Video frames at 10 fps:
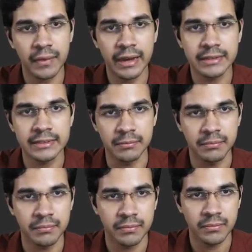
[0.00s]

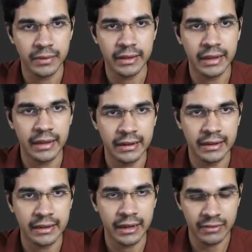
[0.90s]
item, and
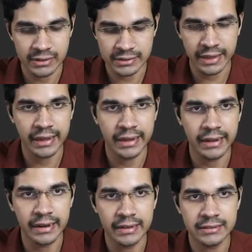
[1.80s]
here I will say
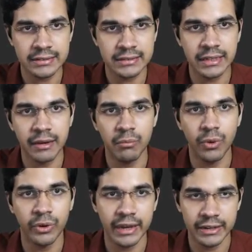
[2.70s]
list
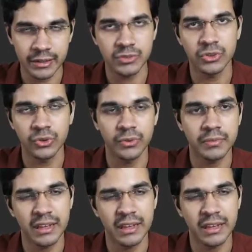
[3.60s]
employee item, so